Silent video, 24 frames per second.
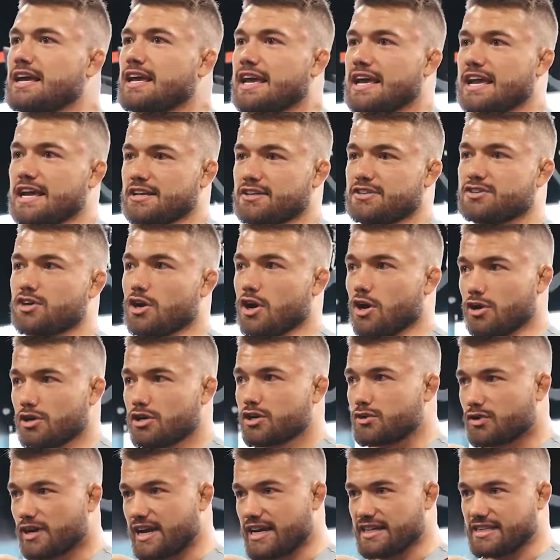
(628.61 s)
And so
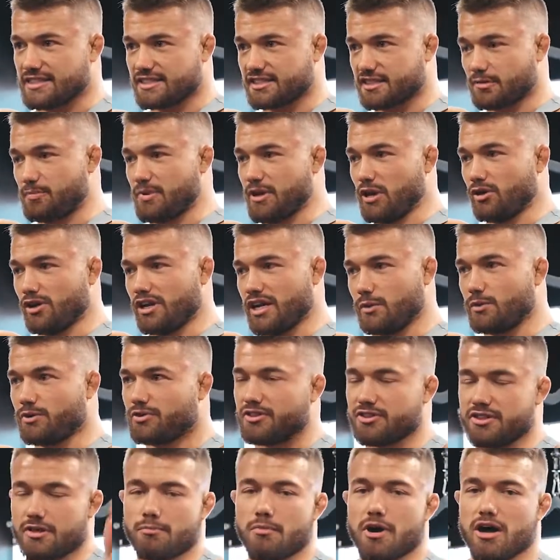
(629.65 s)
creating stability
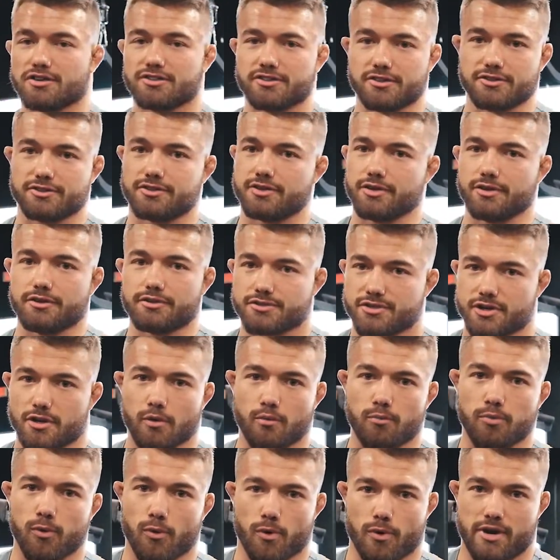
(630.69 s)
within the muscle too is so
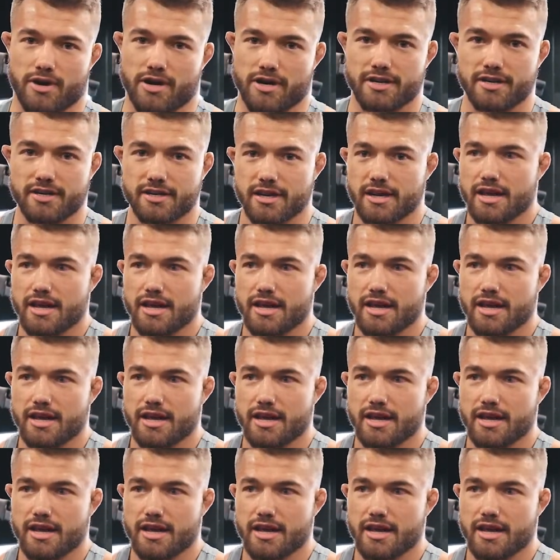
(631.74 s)
important.